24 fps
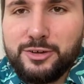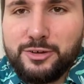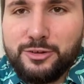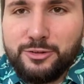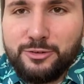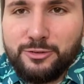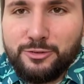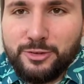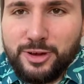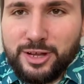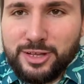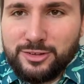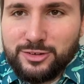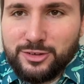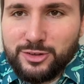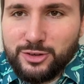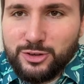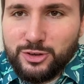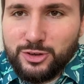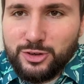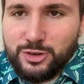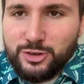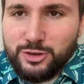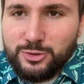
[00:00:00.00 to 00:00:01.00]
quite
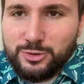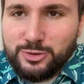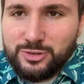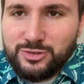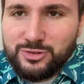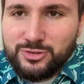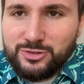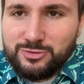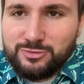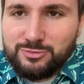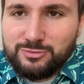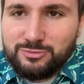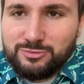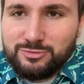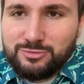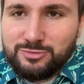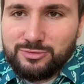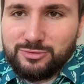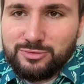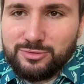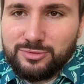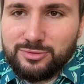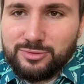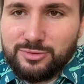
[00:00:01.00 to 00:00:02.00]
cute
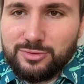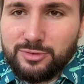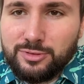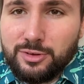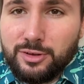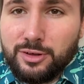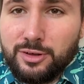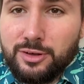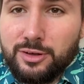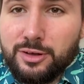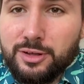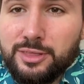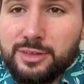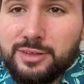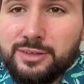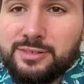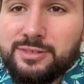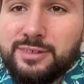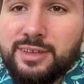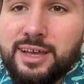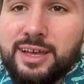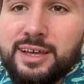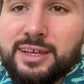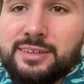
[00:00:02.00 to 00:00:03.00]
on the
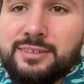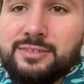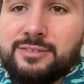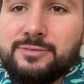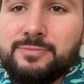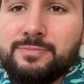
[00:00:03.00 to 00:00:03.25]
side.